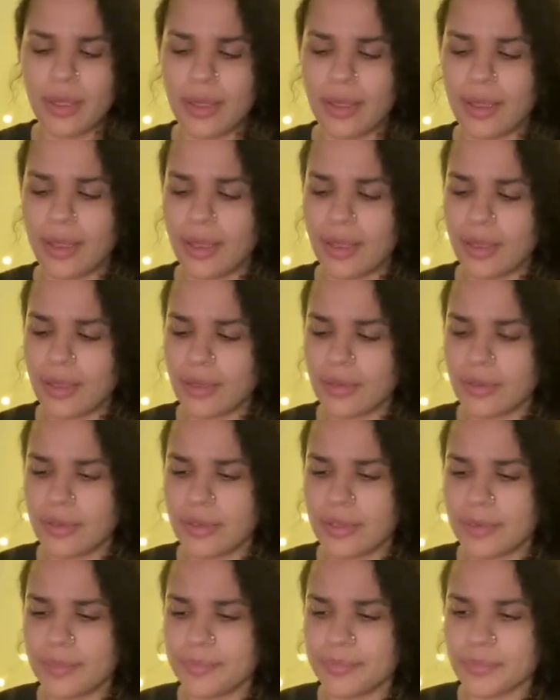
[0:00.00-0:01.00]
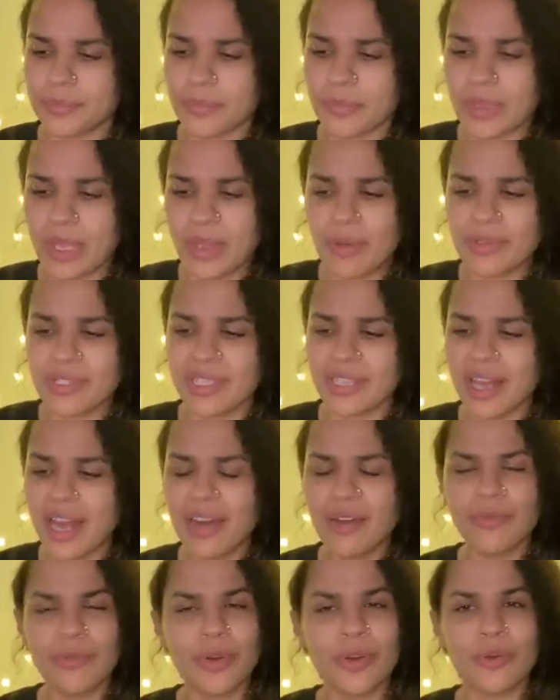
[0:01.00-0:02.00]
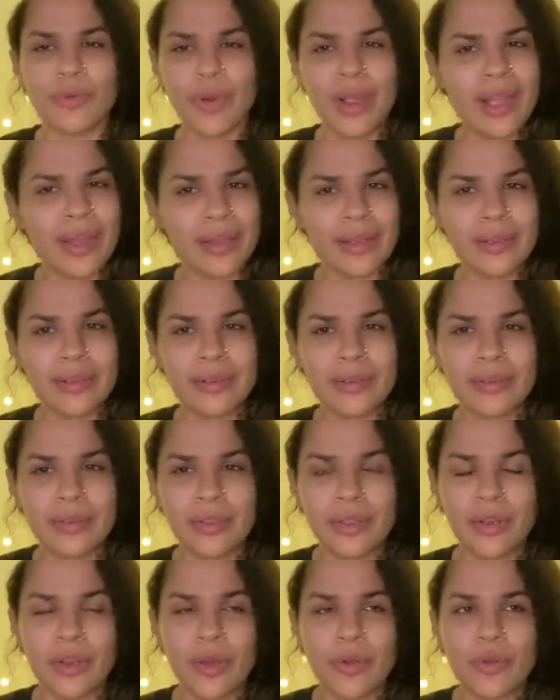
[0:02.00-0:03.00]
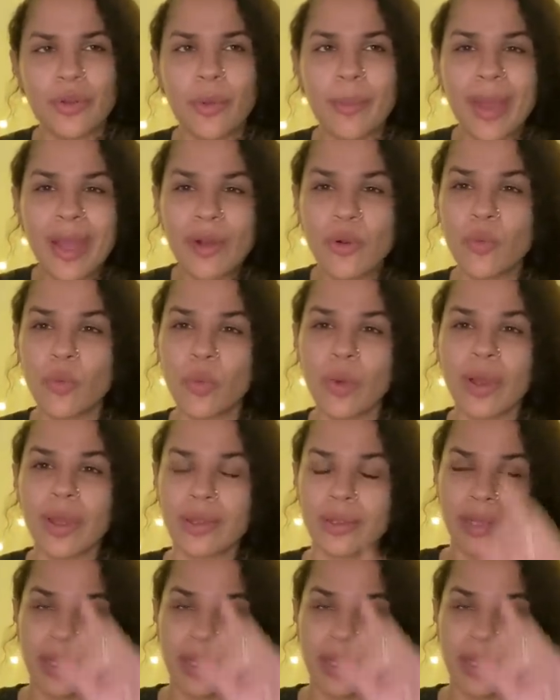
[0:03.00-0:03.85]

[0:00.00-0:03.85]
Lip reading: And it was a lot of regret, you know, no matter what.